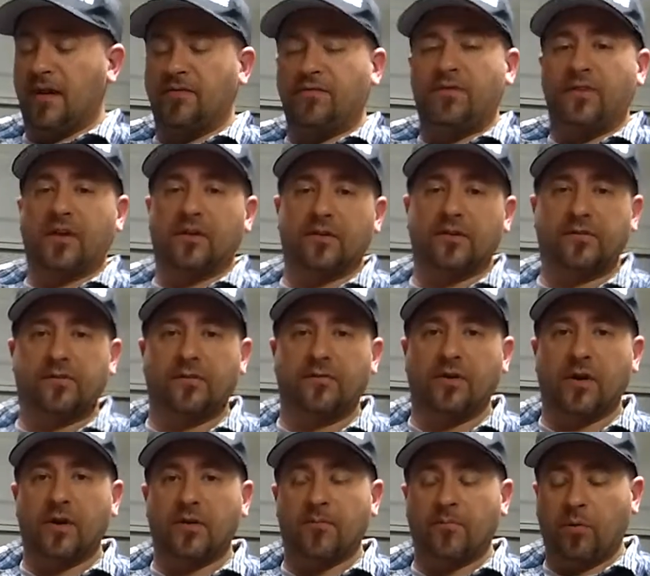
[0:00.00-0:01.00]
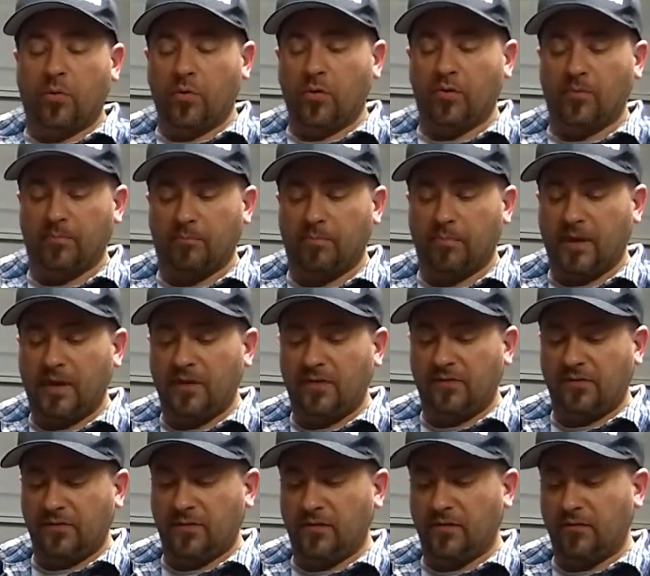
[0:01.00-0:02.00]
feel it's a very important
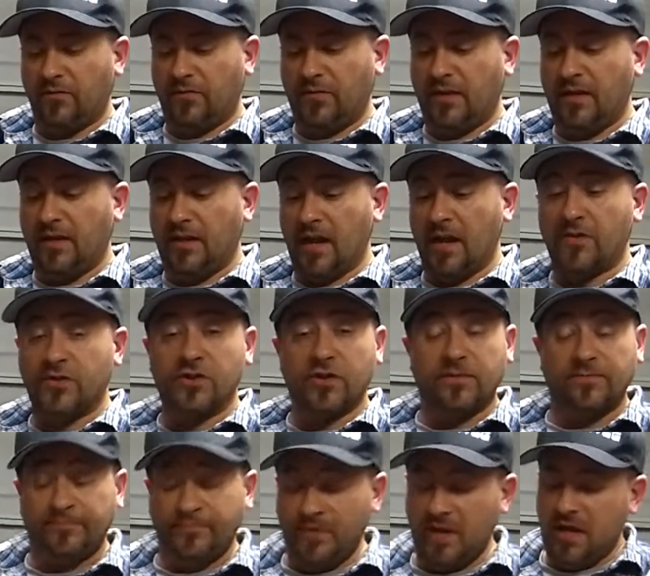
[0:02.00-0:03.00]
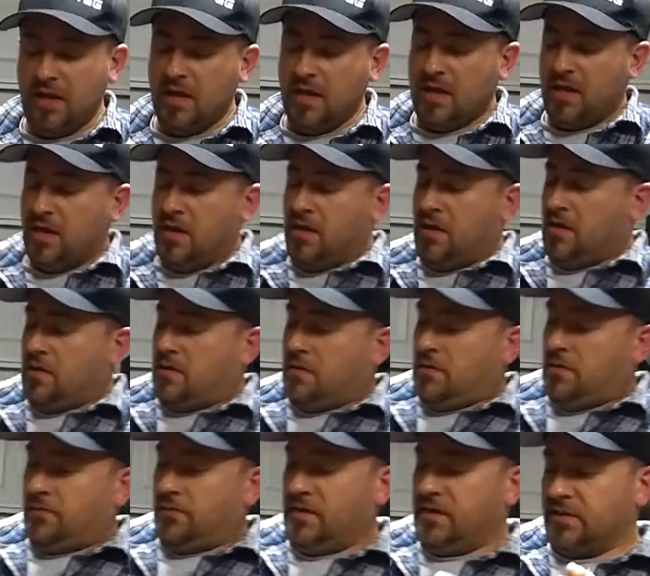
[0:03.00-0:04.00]
piece of the engine.
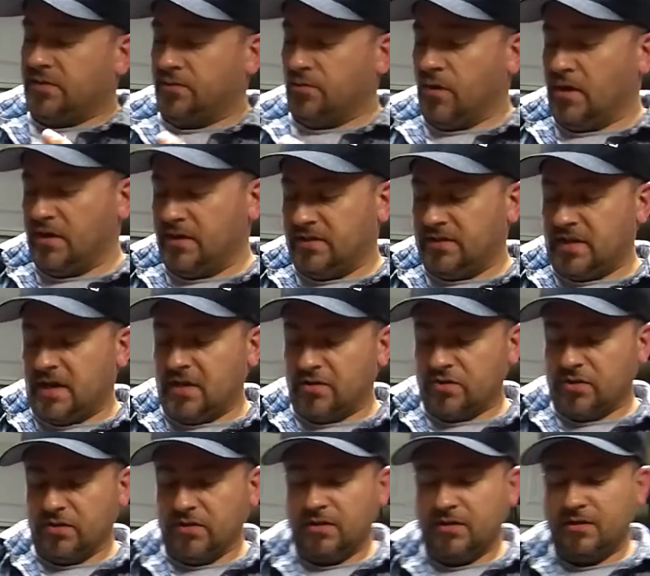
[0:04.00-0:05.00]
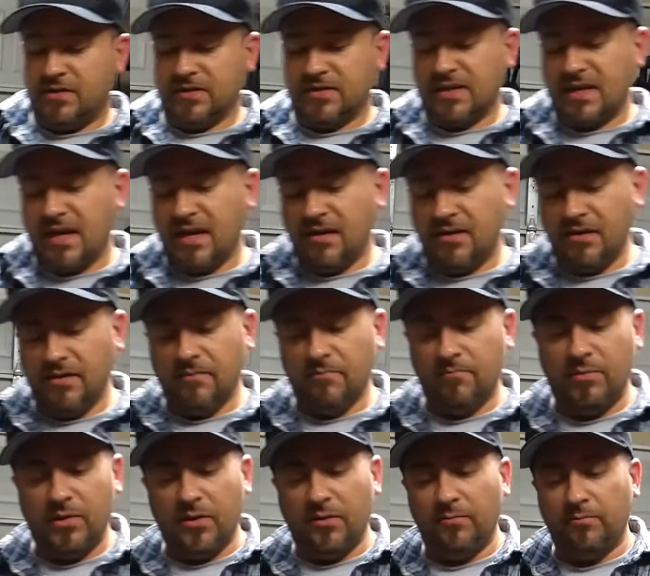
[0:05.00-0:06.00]
This one is actually designed
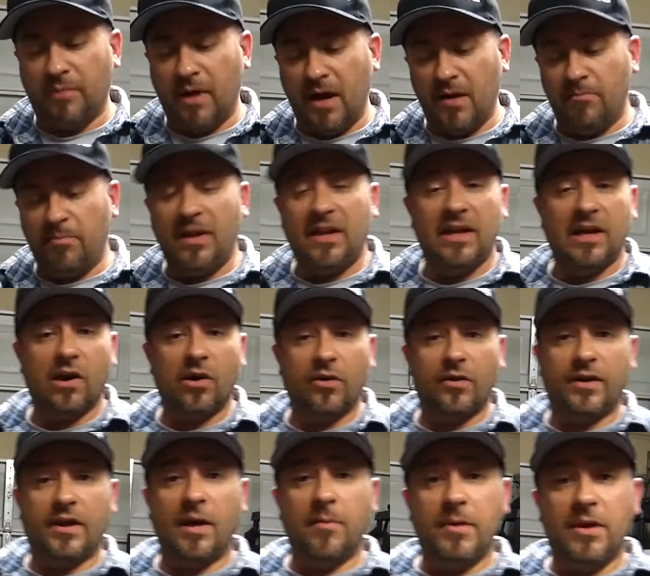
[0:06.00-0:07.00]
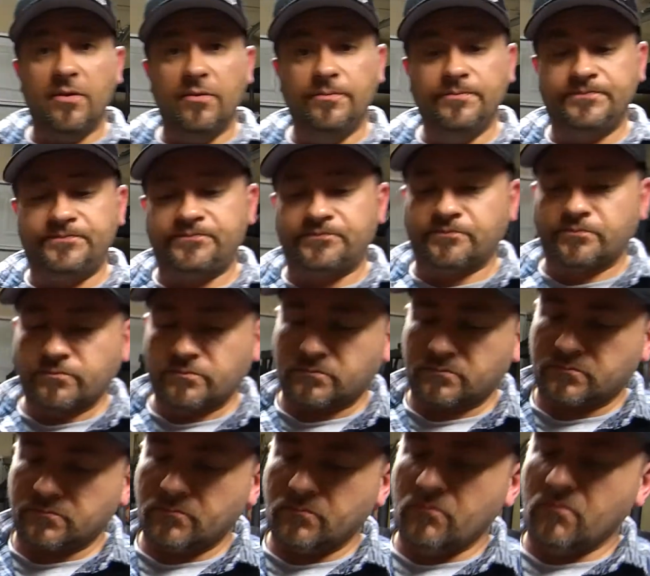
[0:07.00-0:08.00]
and built by PRW.
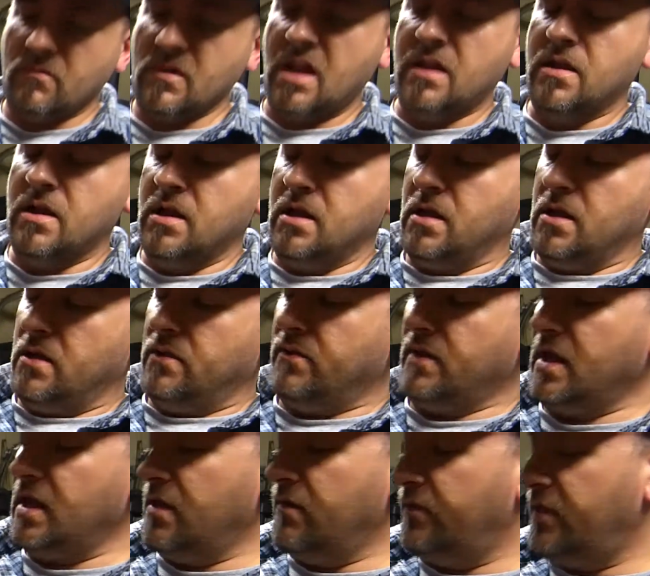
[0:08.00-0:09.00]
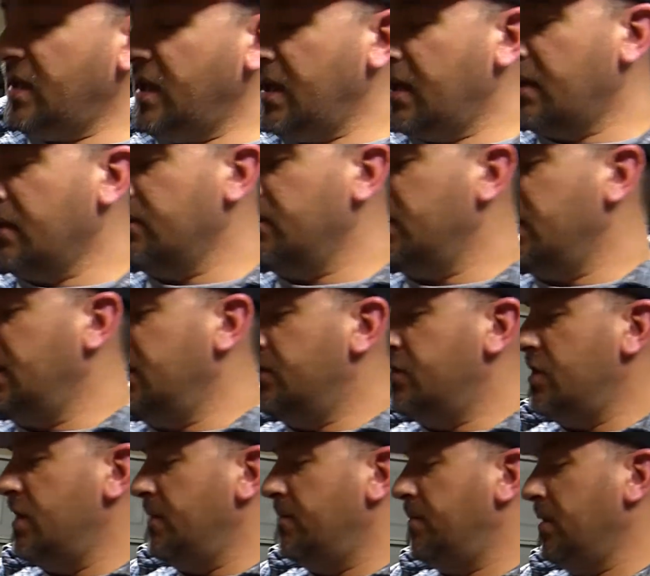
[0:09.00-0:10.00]
They have taken the
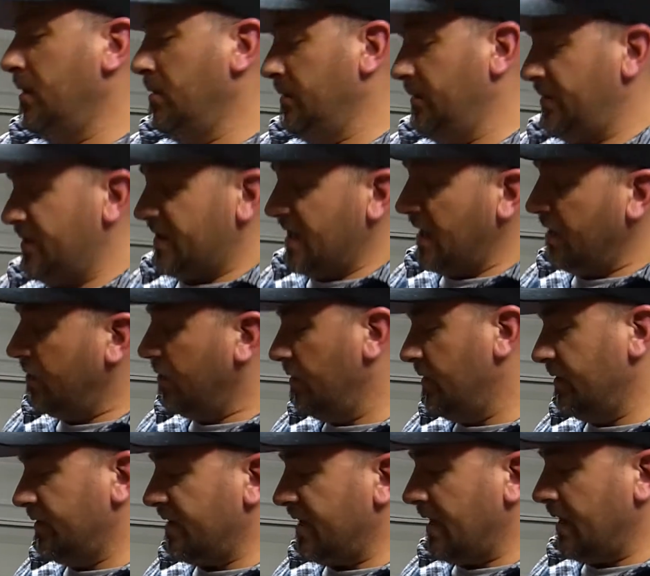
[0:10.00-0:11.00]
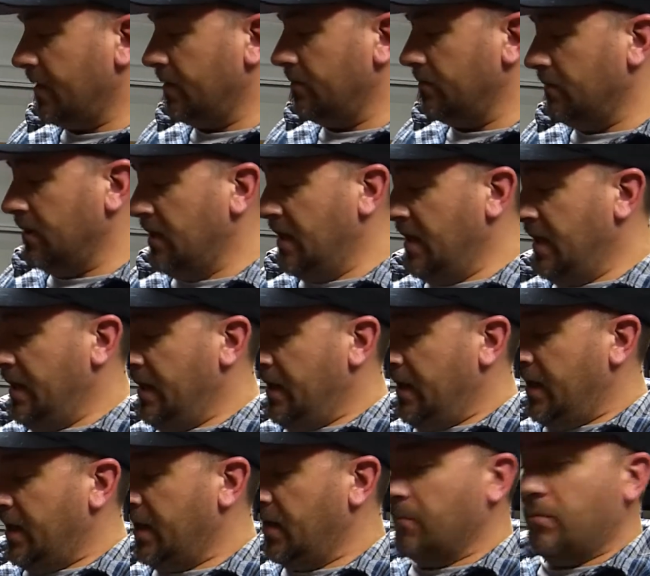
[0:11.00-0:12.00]
Jeep standard design
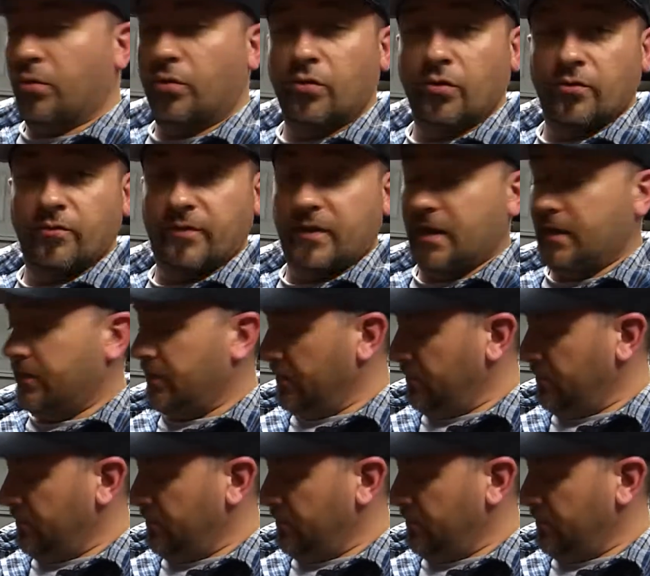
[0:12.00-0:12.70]
and improved it.